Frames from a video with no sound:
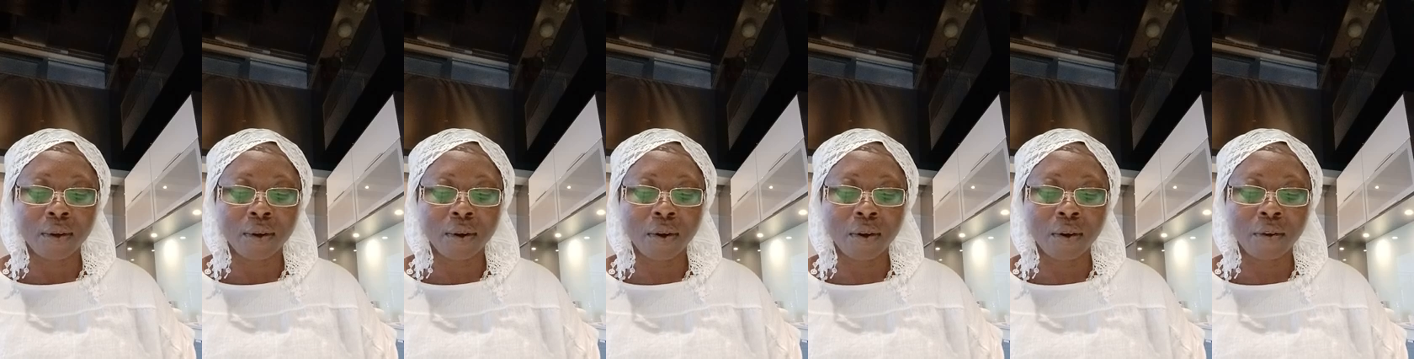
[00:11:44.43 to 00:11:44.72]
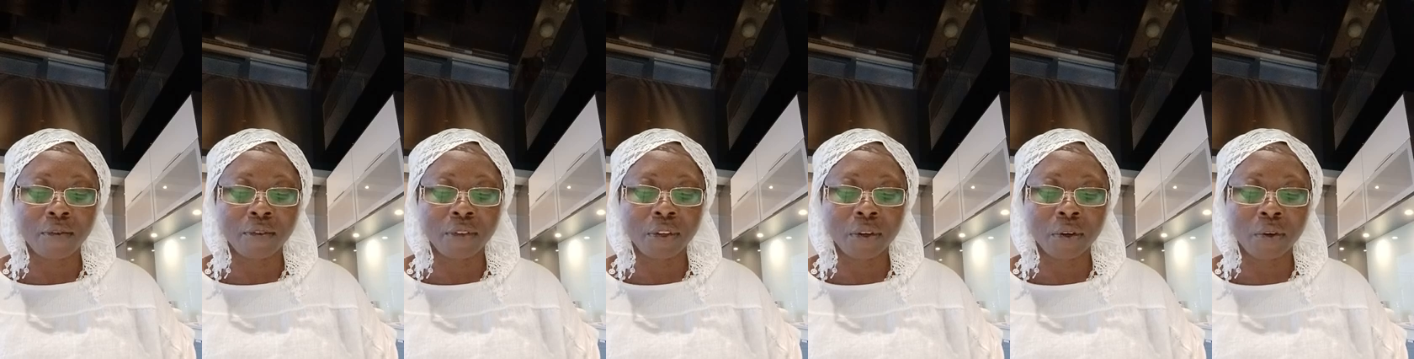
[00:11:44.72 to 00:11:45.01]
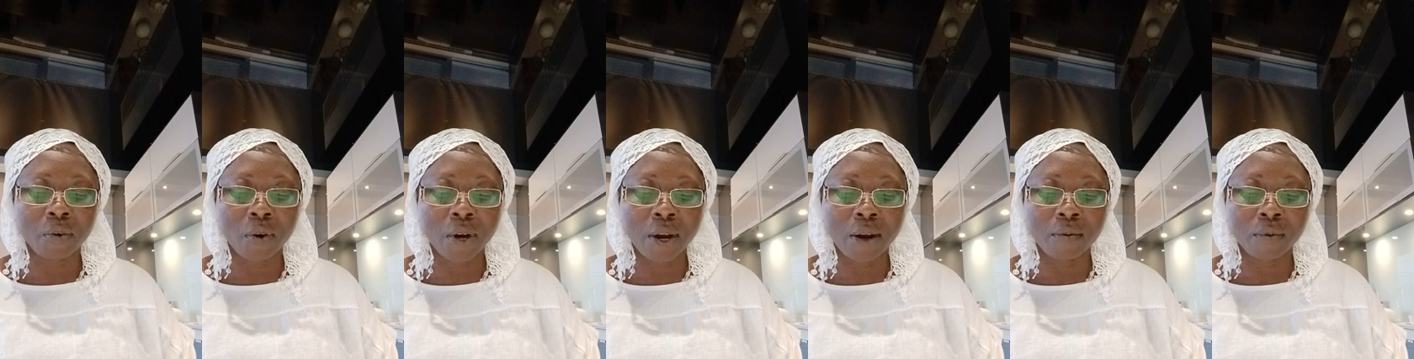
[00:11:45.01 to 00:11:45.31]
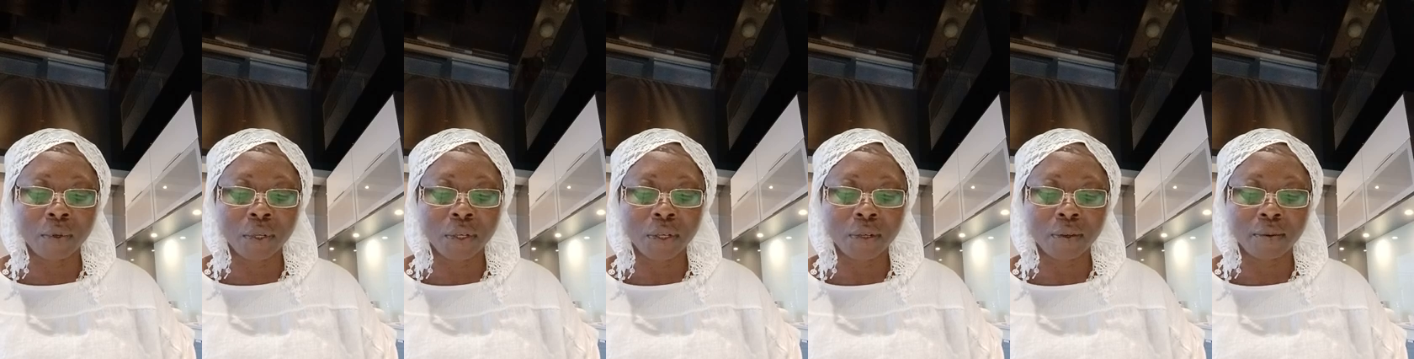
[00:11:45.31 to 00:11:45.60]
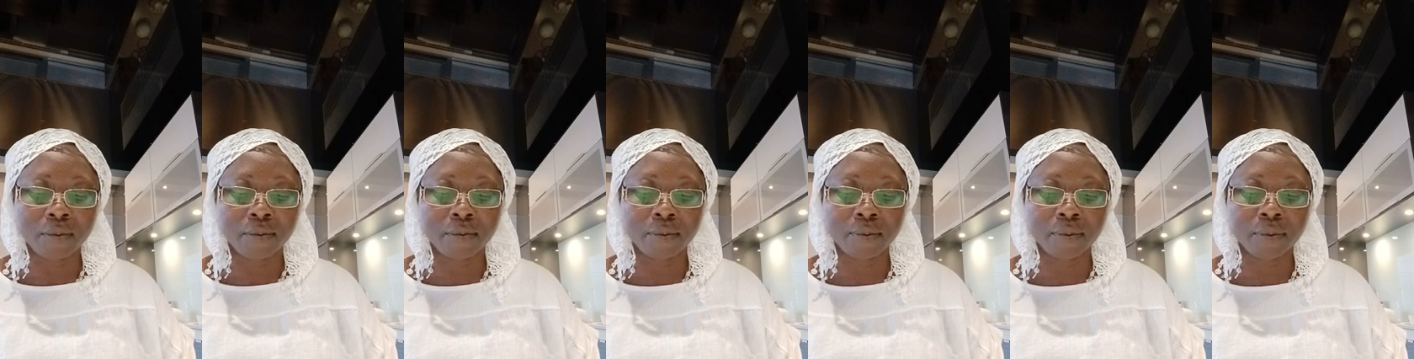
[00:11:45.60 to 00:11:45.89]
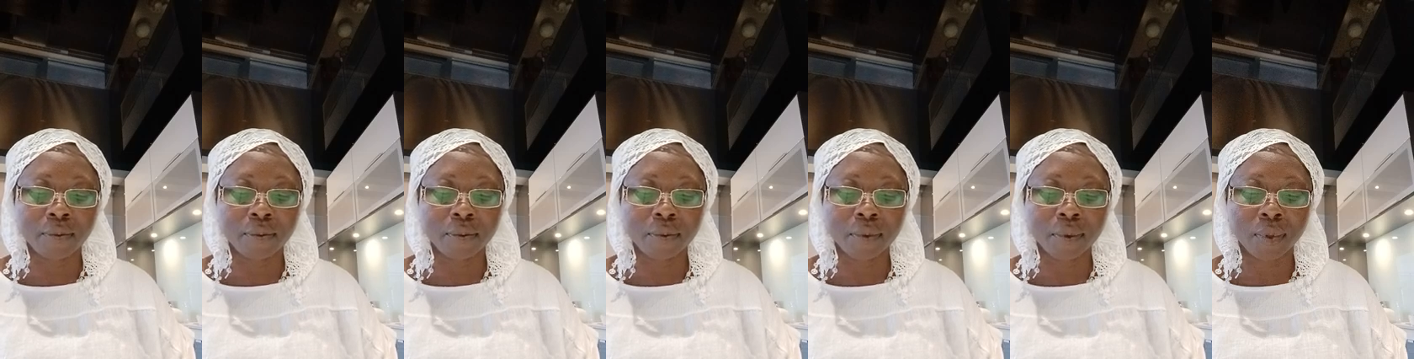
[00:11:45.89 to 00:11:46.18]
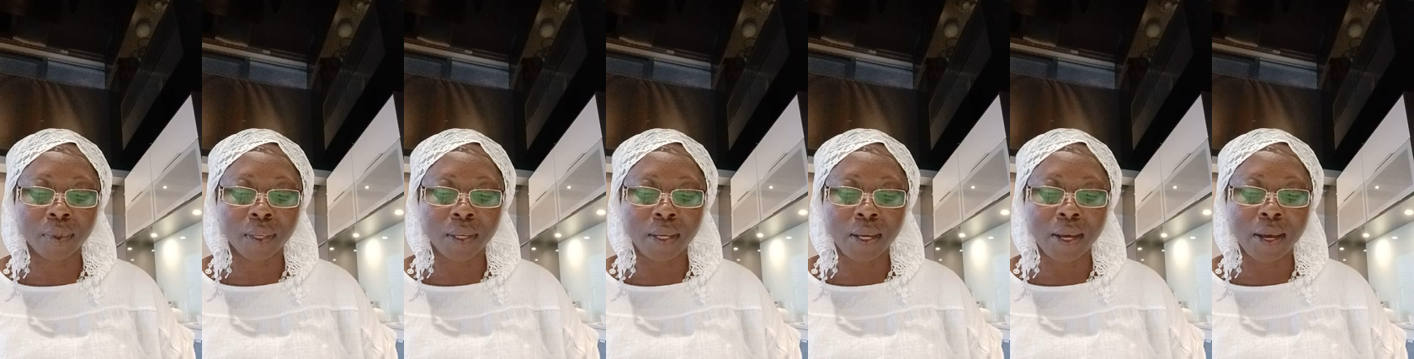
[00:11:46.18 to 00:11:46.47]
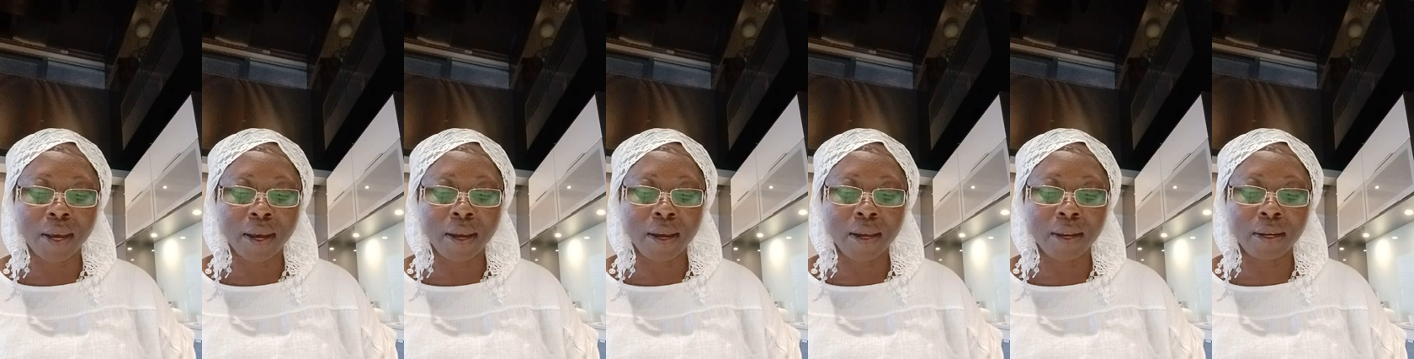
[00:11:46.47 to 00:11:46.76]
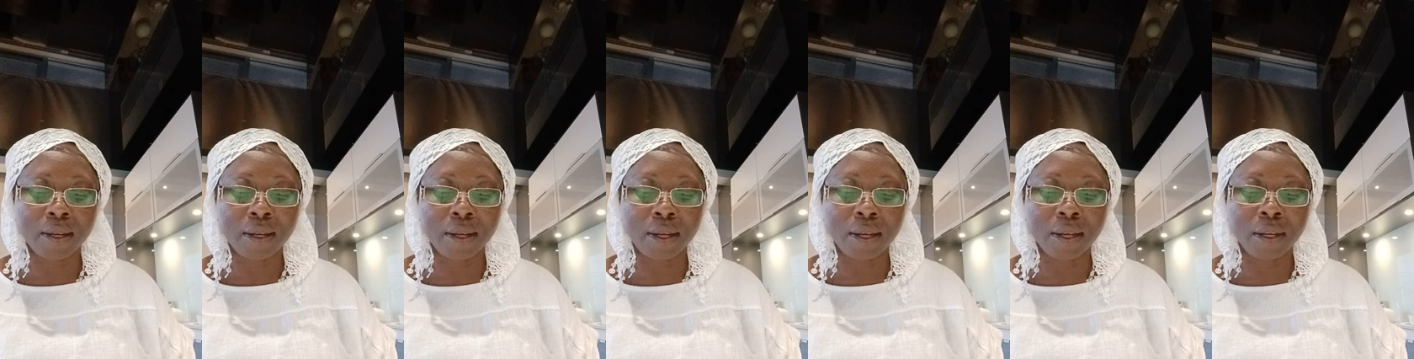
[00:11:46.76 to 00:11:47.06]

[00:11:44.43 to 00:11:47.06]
of the ground, and